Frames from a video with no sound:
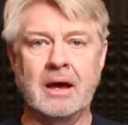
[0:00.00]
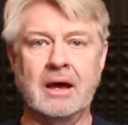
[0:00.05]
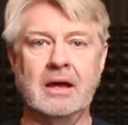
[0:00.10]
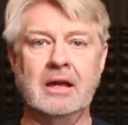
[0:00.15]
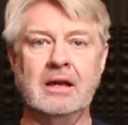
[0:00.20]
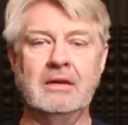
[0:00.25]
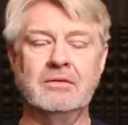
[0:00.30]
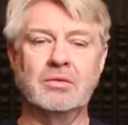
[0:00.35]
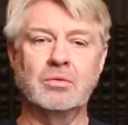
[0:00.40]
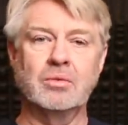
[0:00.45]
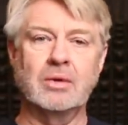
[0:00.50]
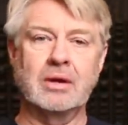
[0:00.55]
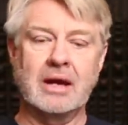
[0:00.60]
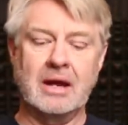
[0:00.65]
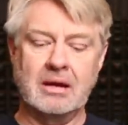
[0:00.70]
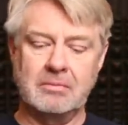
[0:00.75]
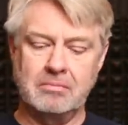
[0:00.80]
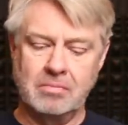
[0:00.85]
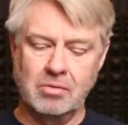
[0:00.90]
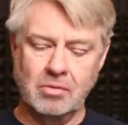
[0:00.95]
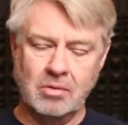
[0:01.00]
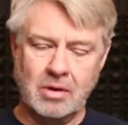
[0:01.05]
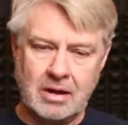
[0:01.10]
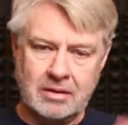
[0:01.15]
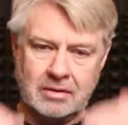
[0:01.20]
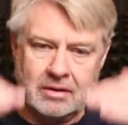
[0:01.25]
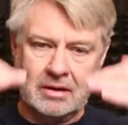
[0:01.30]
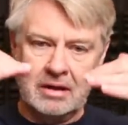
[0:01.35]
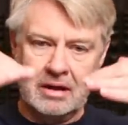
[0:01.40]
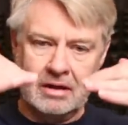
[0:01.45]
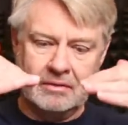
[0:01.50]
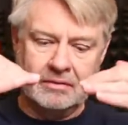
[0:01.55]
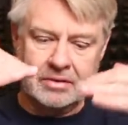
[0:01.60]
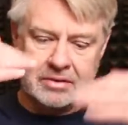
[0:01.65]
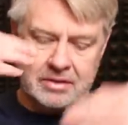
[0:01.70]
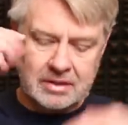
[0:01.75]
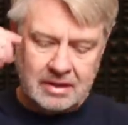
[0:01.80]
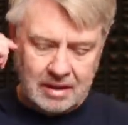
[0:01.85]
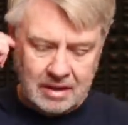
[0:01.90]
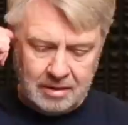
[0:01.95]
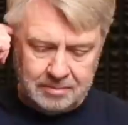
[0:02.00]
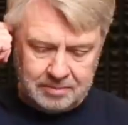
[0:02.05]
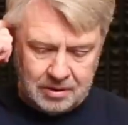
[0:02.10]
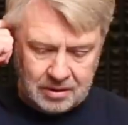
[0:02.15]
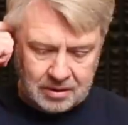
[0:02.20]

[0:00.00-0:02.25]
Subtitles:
Even when I brought the levels up,